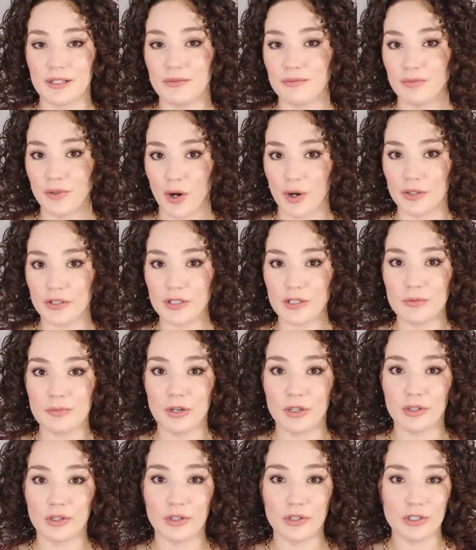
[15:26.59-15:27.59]
and volume
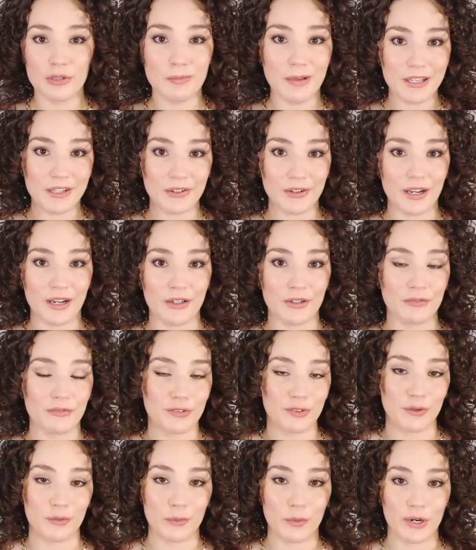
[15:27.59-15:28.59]
could make your hair
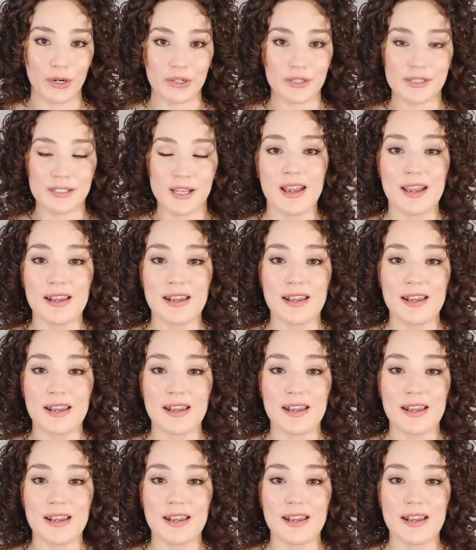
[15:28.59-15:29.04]
feel worse.